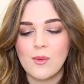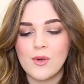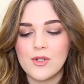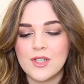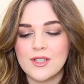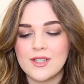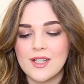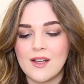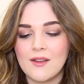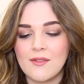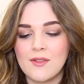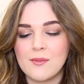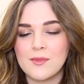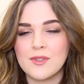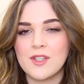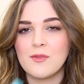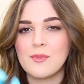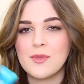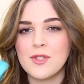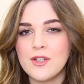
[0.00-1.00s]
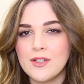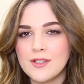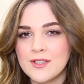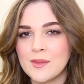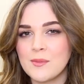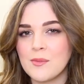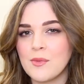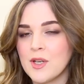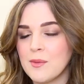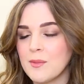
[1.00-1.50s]
washes out of them, so I've been
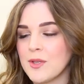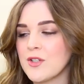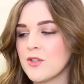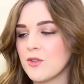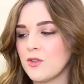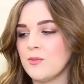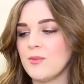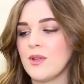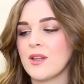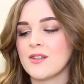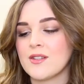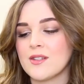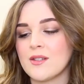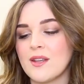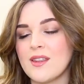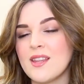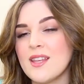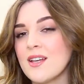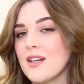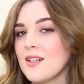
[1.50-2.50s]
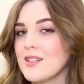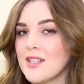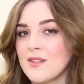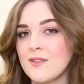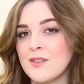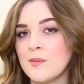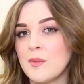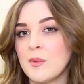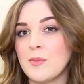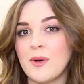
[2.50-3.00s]
using them pretty much all month, so I think I'll
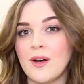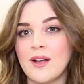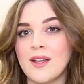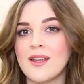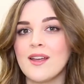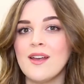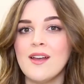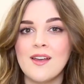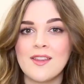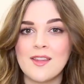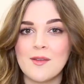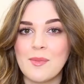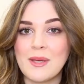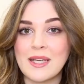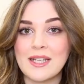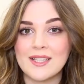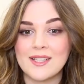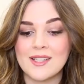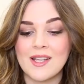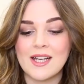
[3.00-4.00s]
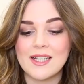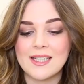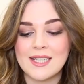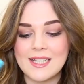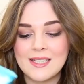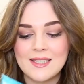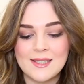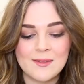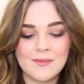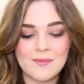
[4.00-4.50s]
definitely be buying the bigger
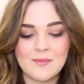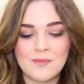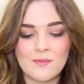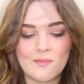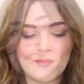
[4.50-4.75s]
sizes.